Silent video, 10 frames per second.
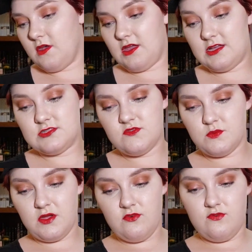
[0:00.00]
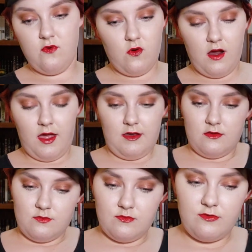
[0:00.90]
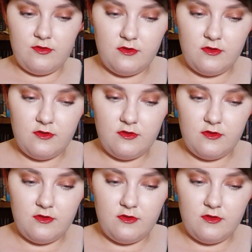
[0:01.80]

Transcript: I guess for my 4 items,